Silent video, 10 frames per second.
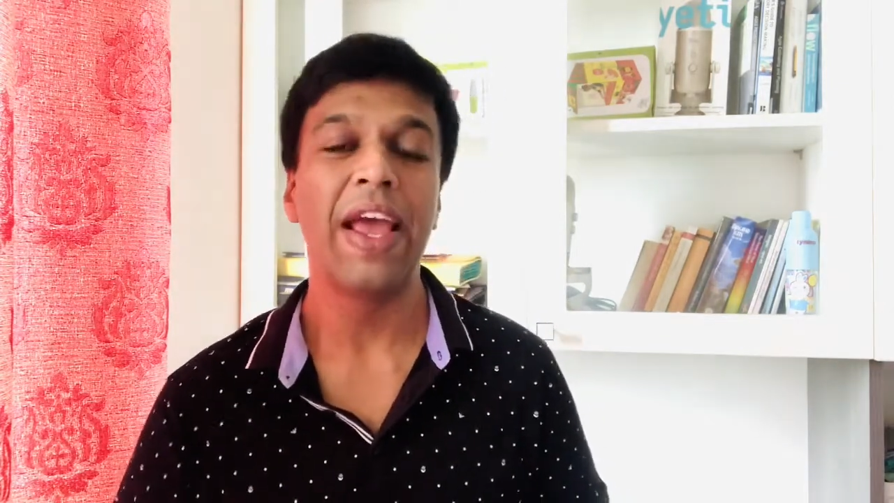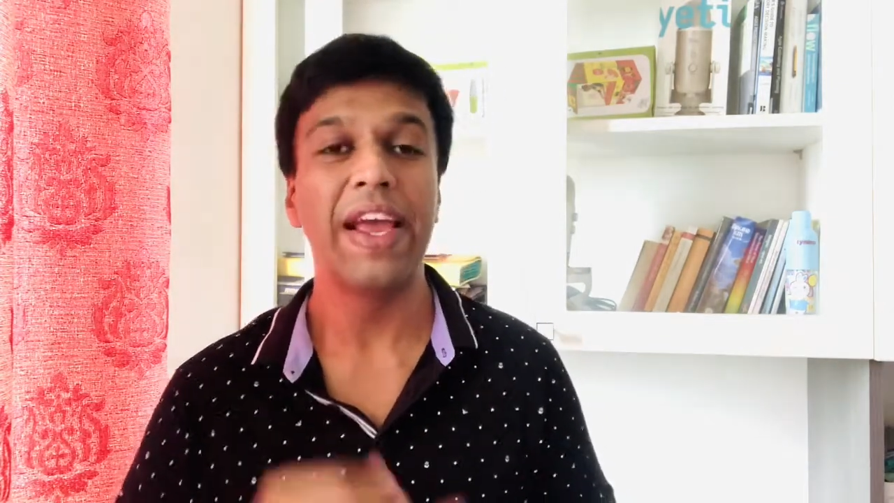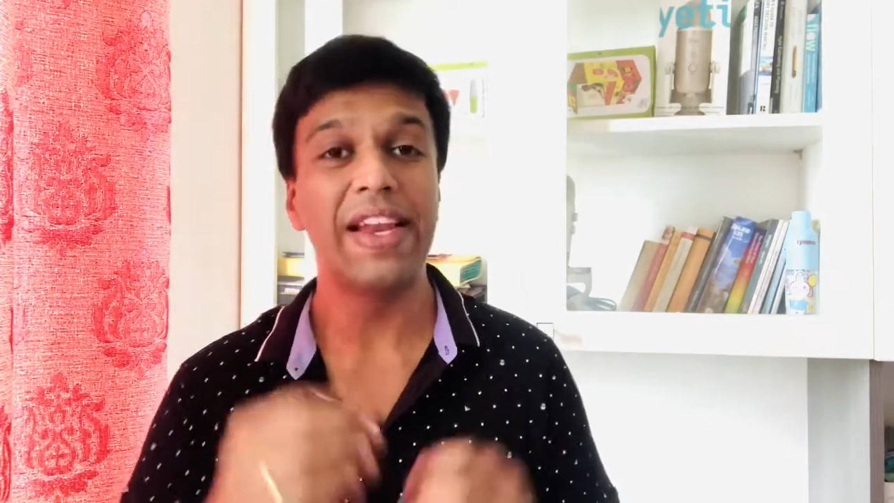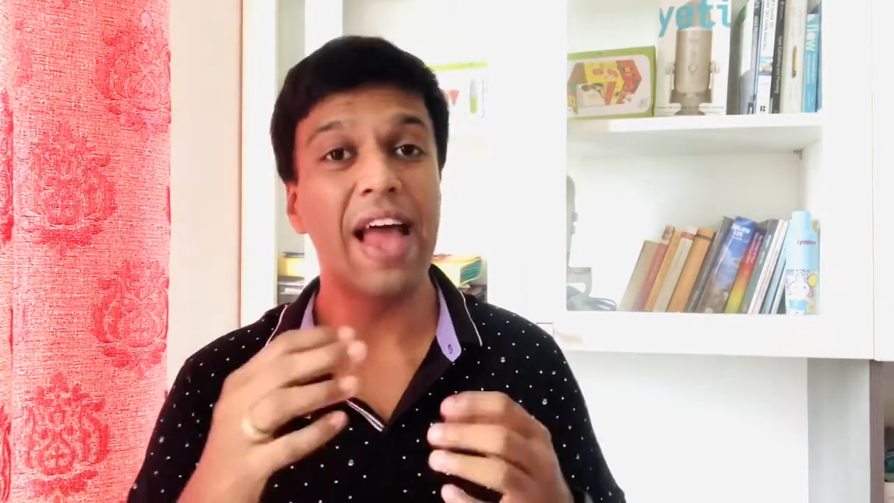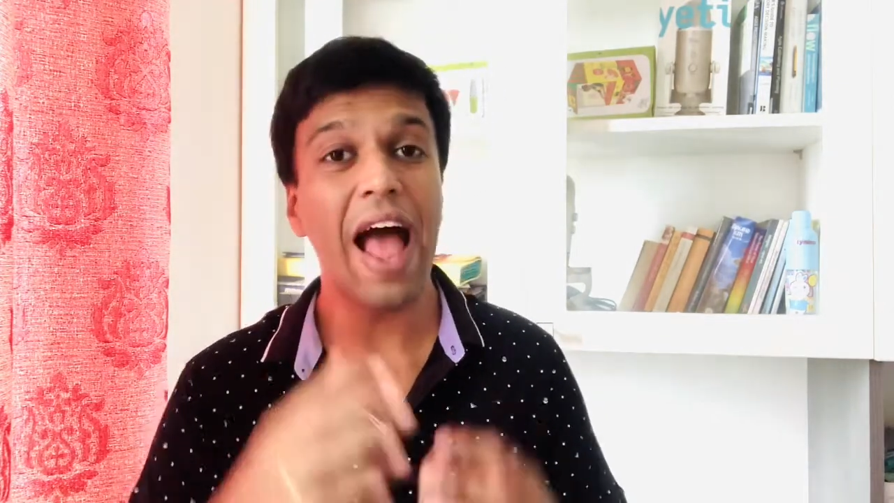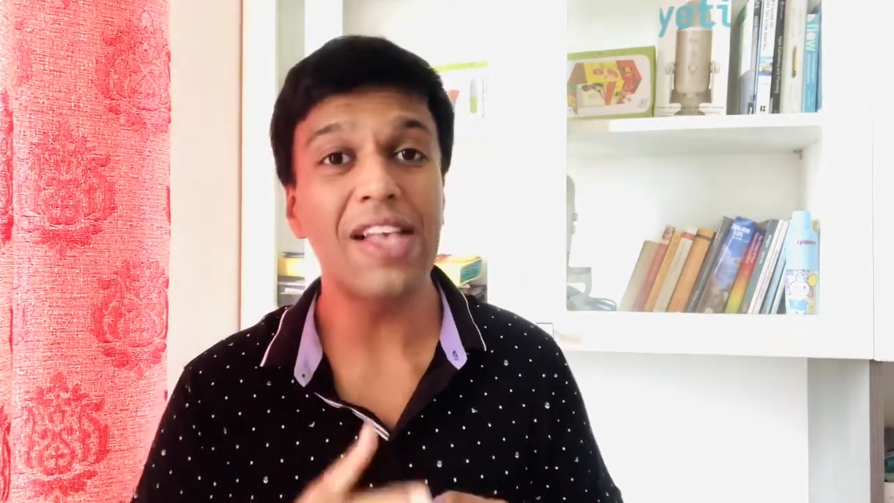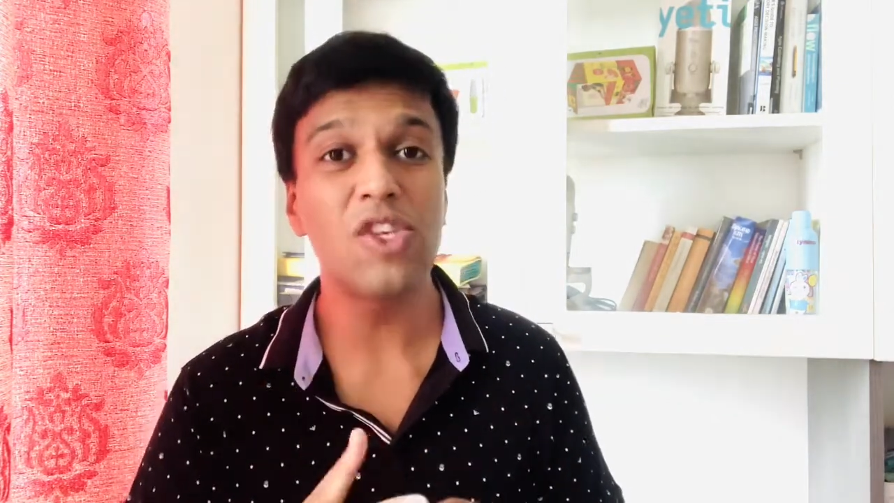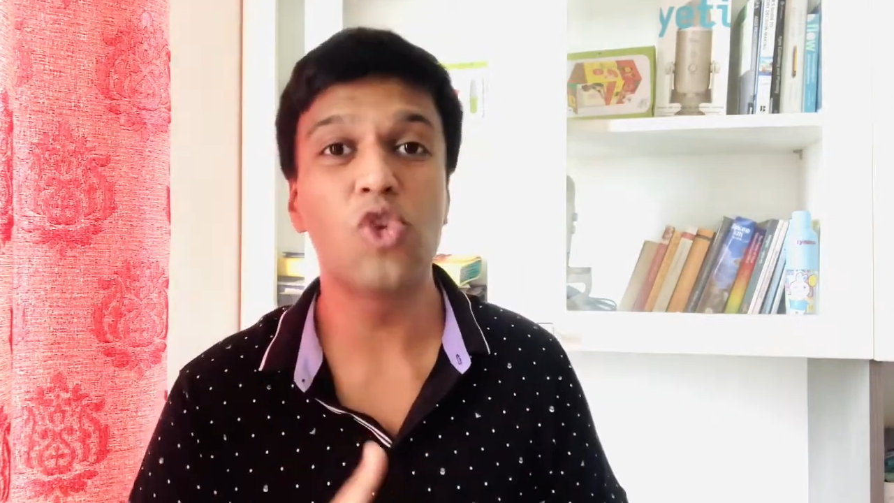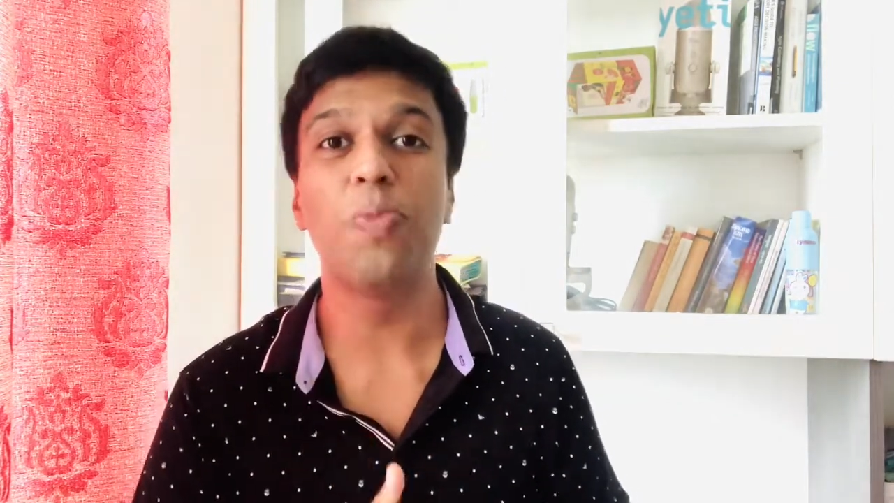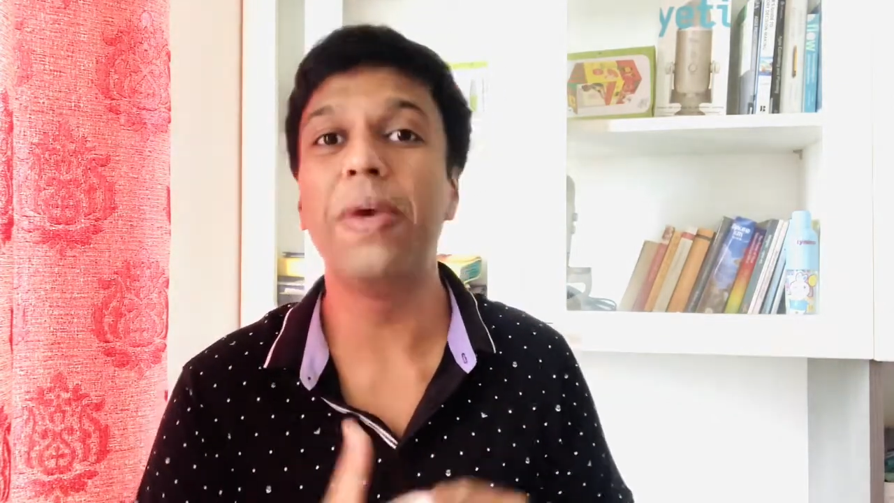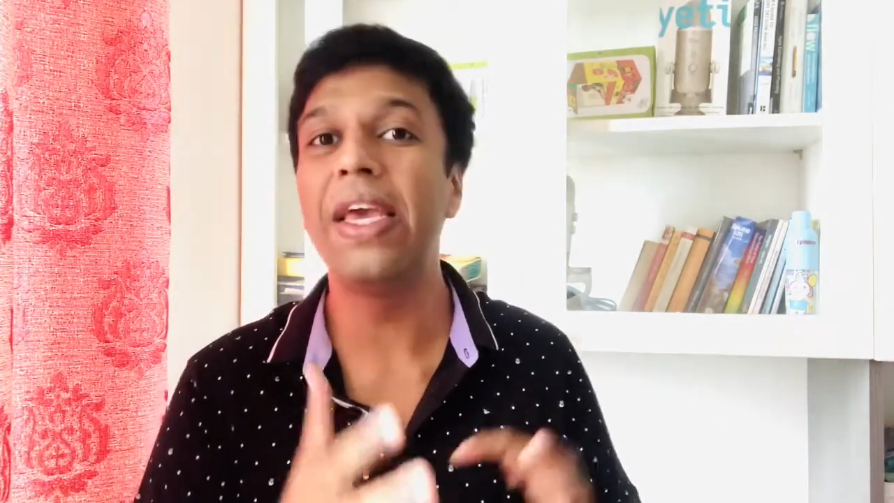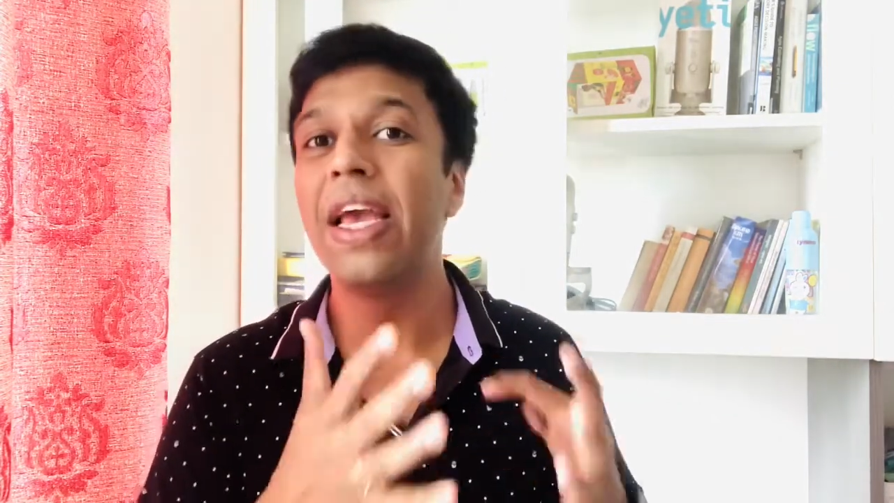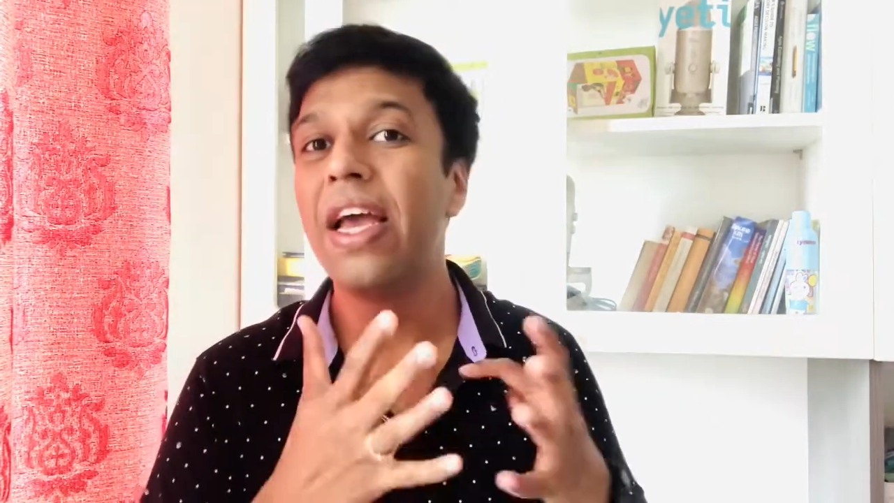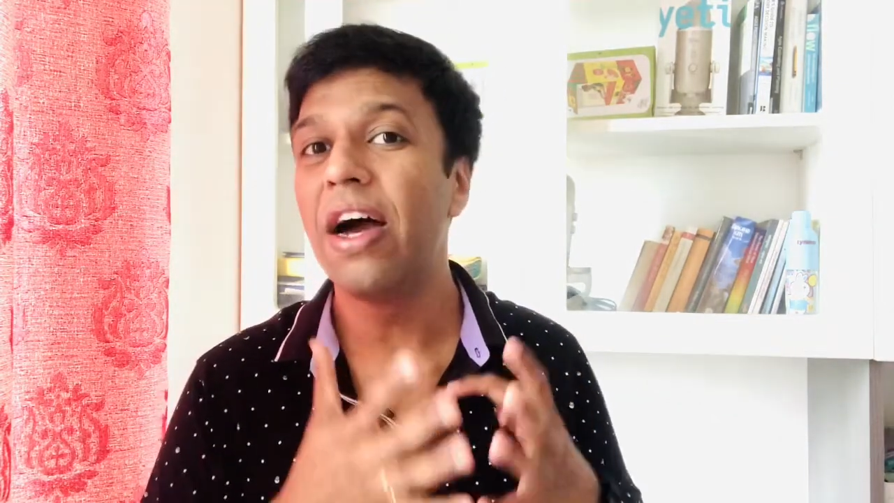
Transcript: It has to be